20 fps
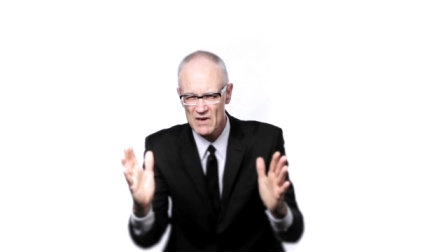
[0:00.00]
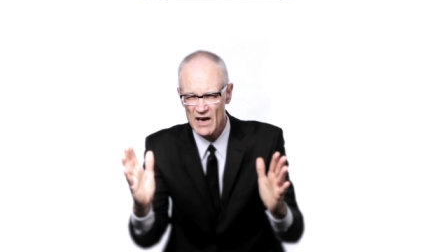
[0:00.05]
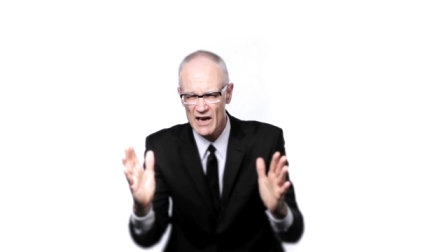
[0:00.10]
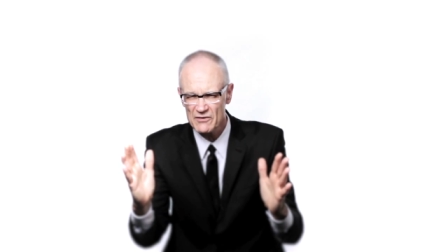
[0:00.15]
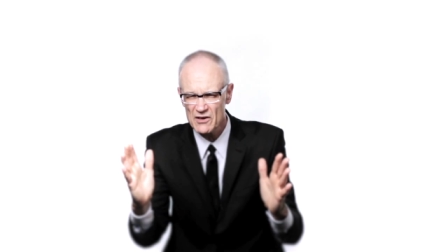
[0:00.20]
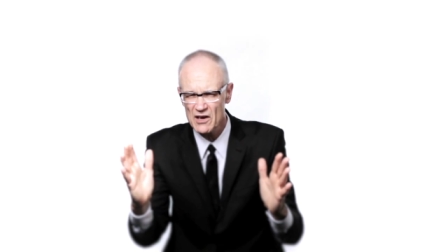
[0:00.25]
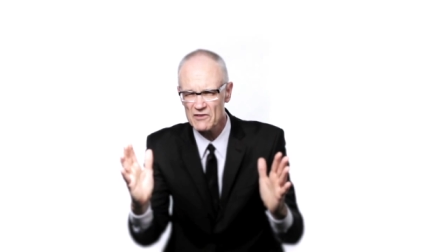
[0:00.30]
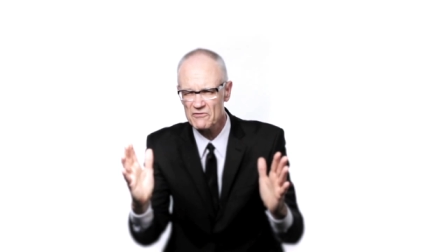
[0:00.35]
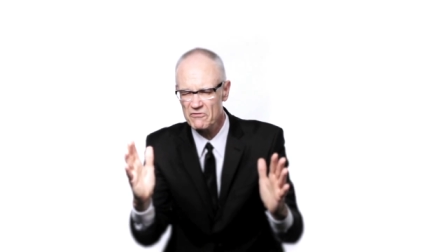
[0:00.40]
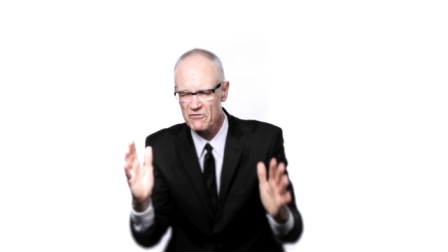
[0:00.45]

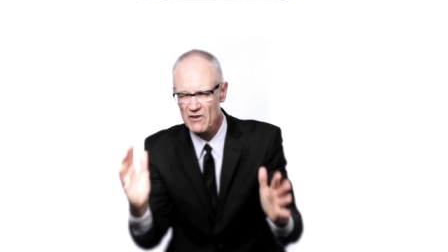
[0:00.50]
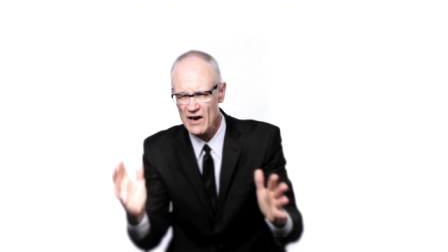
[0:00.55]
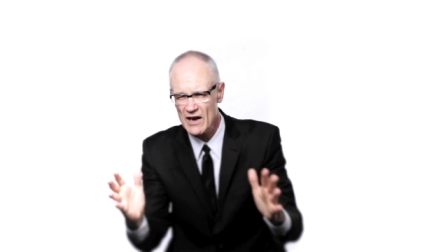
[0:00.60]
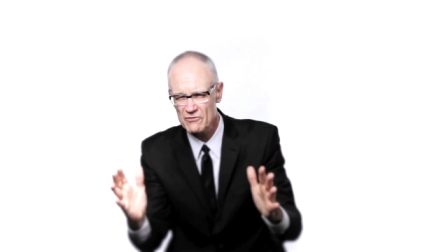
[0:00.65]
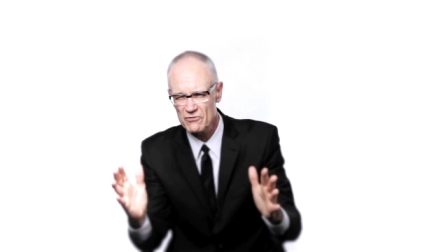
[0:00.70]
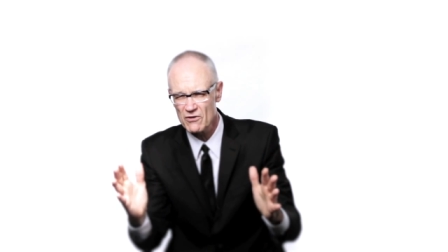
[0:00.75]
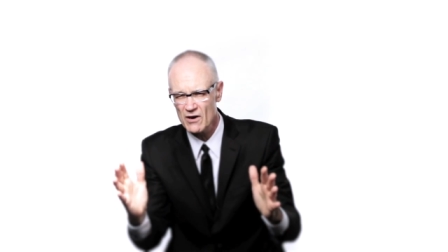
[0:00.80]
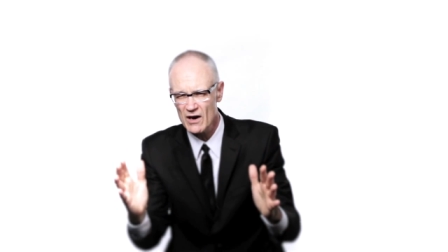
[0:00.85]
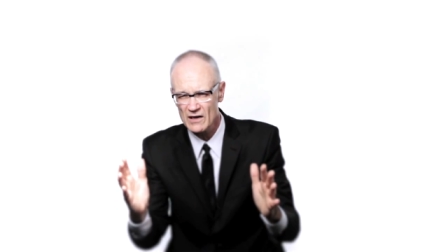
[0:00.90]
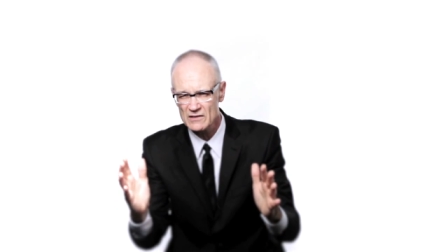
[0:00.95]
I've got
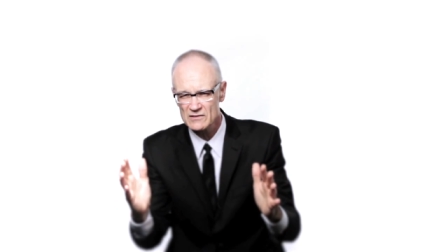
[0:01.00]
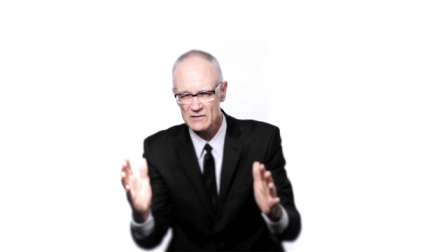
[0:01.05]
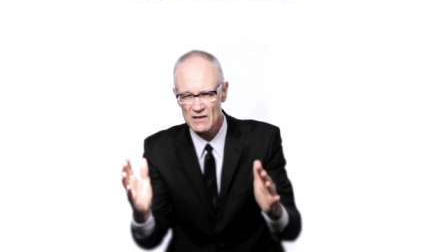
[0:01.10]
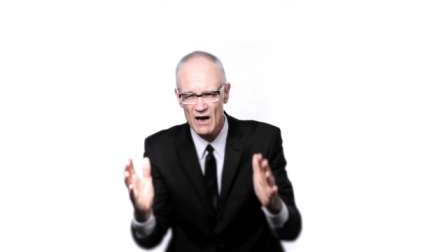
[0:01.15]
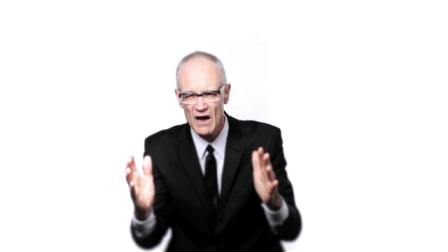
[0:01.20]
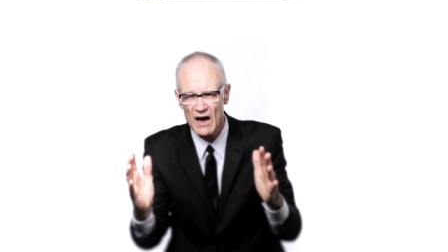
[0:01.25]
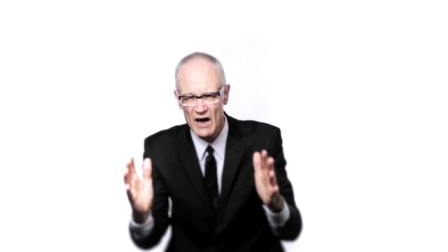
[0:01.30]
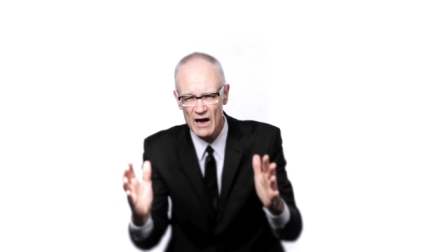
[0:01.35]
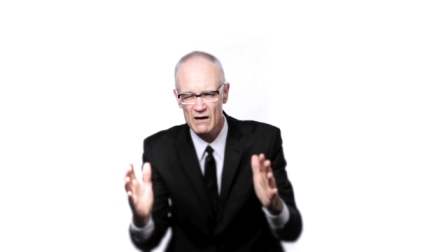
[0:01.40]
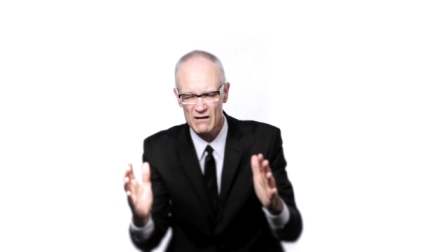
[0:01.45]
five rocks.
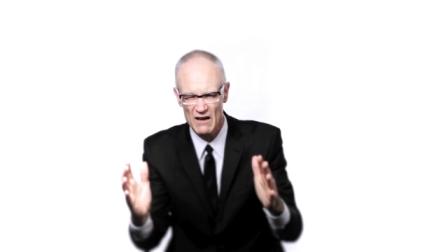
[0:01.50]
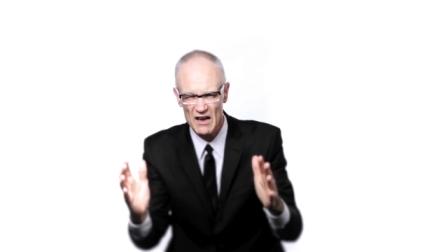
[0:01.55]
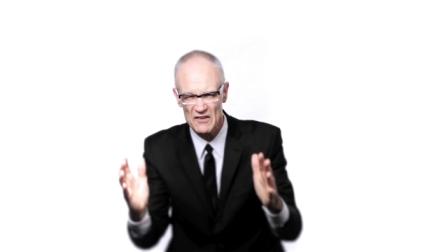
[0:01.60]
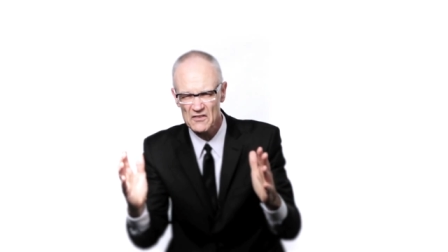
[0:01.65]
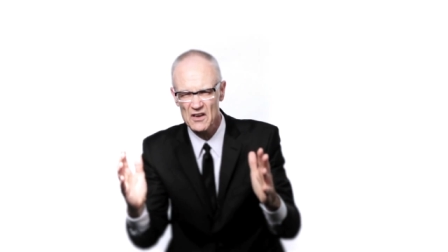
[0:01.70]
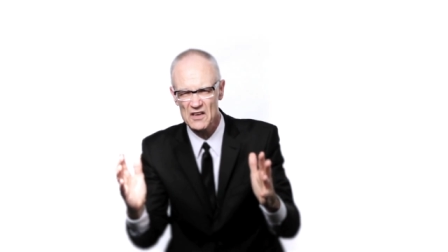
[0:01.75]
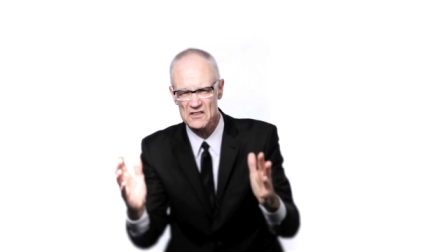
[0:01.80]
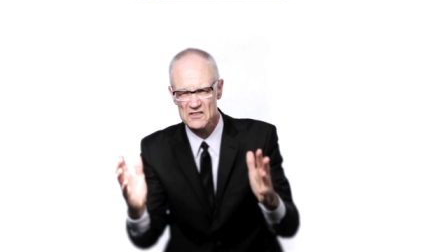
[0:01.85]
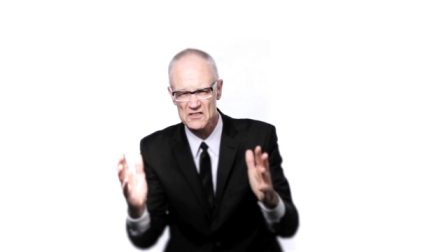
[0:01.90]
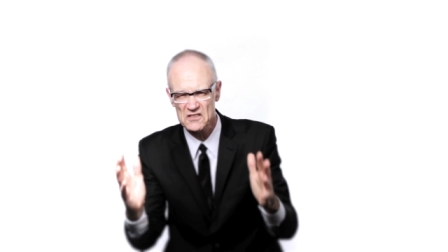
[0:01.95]
Ha!
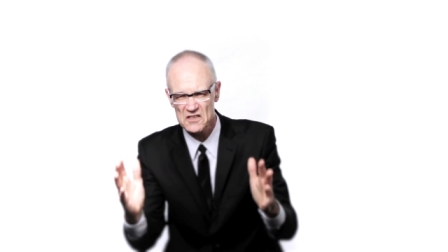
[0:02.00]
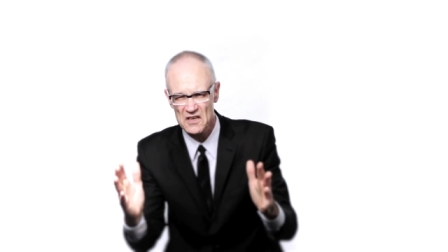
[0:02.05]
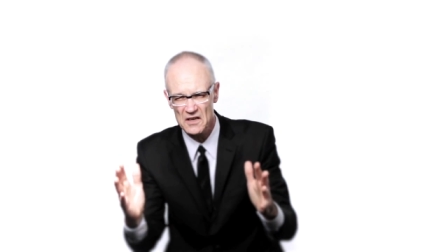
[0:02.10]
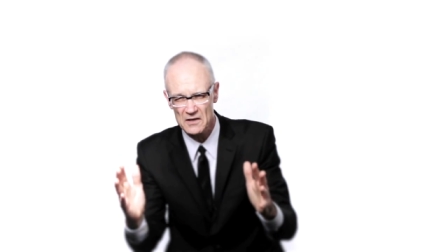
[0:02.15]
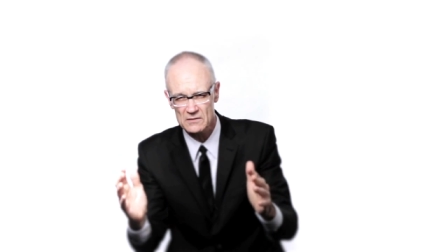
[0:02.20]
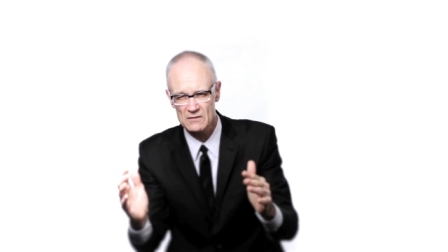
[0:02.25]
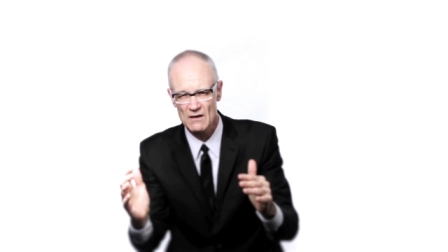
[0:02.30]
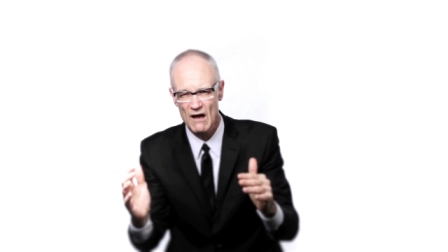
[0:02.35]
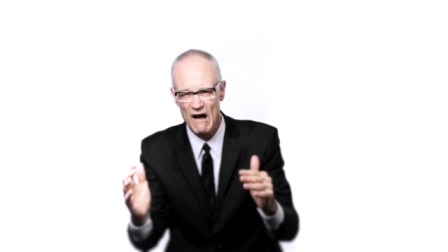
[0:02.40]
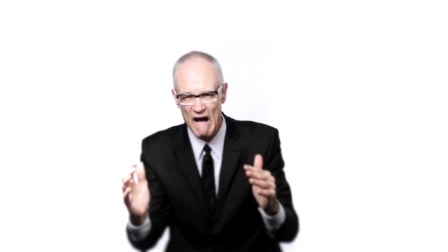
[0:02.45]
I've got
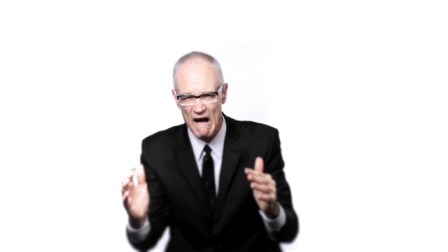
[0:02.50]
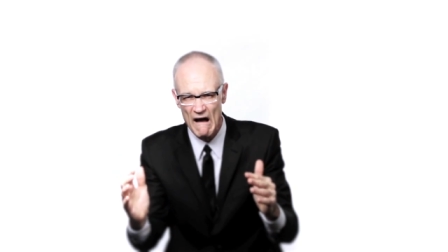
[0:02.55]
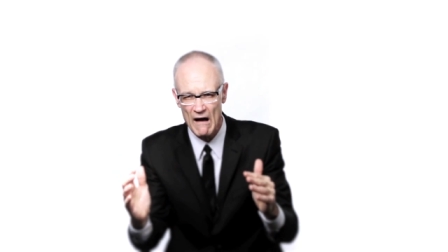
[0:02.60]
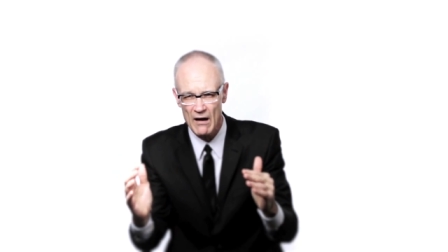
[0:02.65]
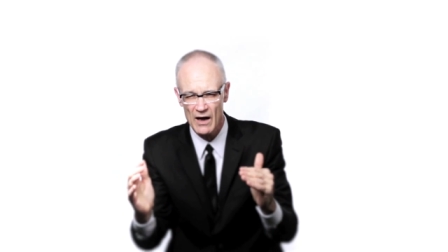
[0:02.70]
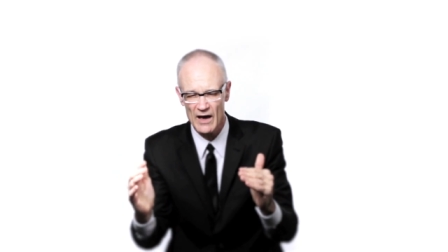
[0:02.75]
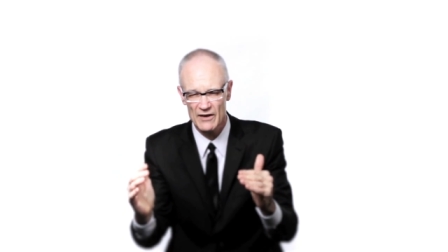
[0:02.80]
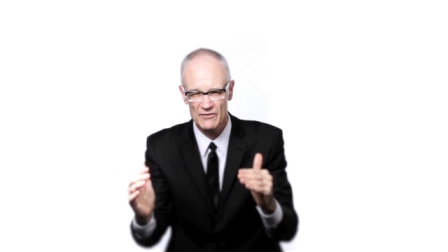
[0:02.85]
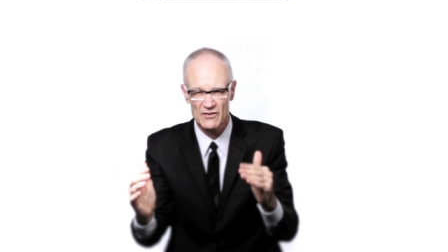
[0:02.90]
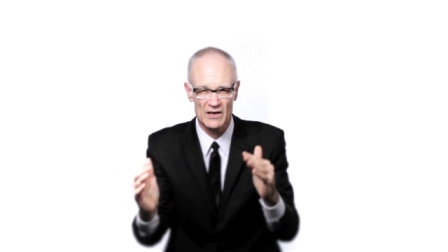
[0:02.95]
six.
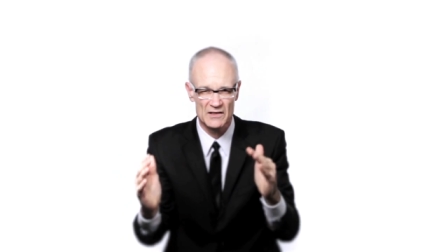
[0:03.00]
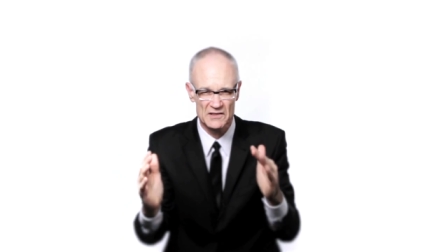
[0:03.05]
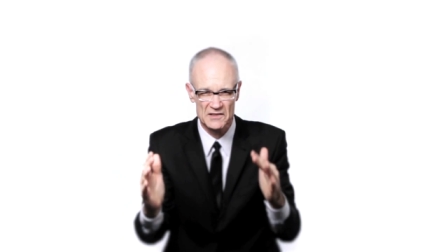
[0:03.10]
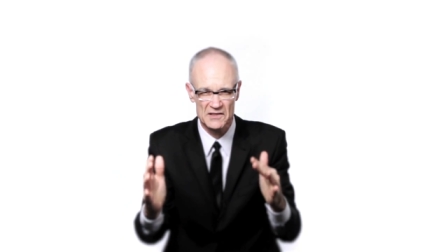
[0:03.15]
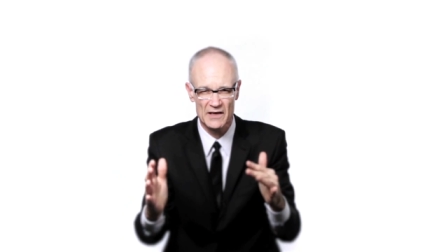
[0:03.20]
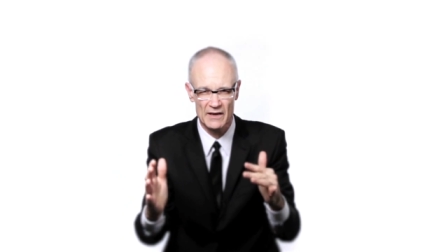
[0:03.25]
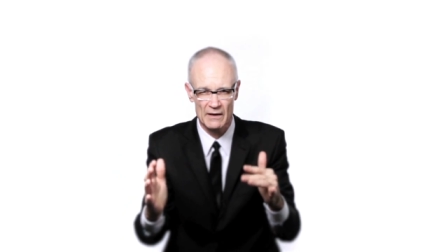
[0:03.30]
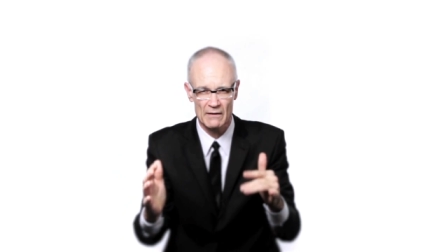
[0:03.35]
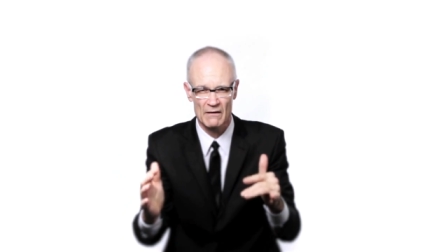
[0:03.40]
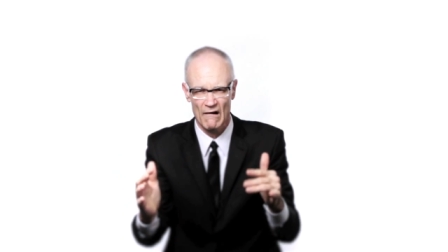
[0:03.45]
Ha! I've got
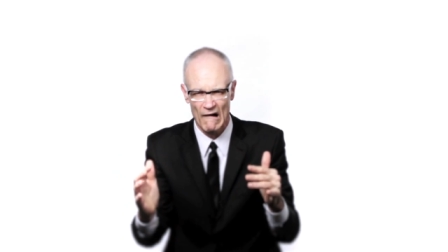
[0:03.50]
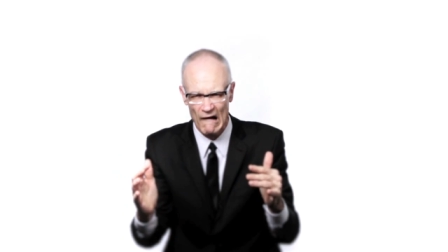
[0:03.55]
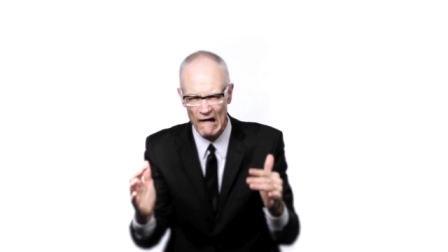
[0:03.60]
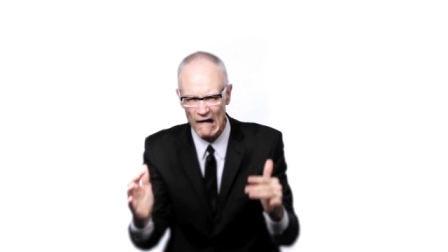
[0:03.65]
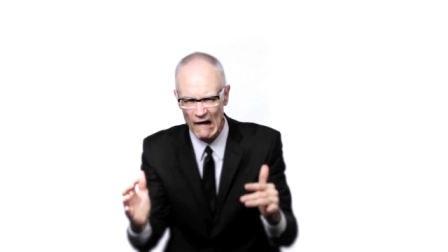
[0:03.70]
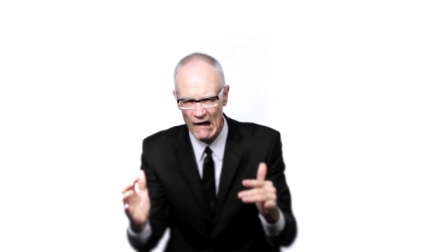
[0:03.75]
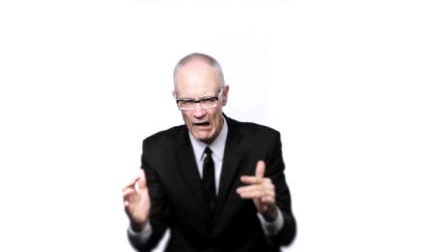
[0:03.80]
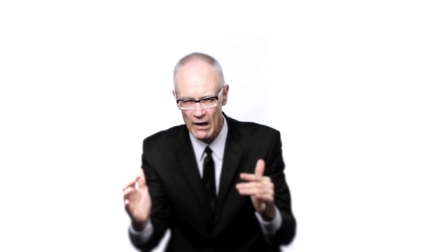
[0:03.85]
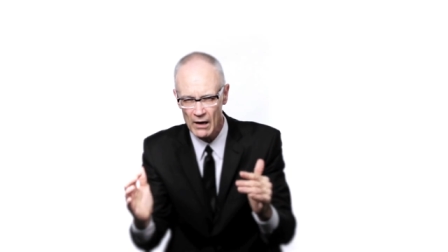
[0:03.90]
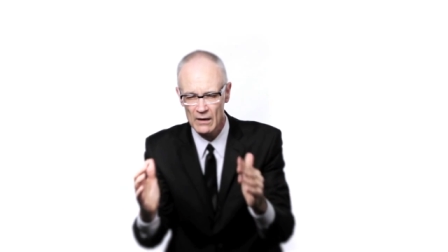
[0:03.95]
ten.
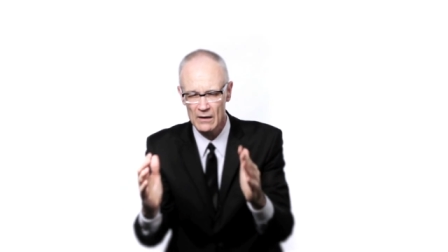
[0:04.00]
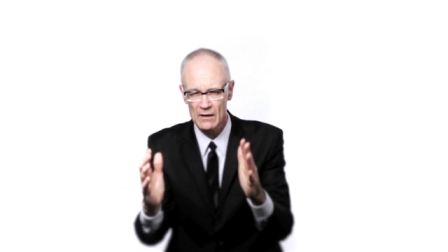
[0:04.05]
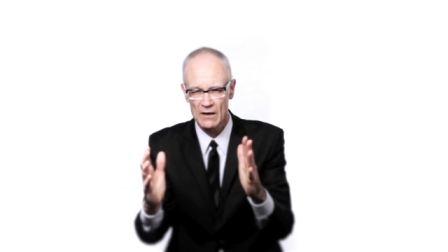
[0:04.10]
Ha!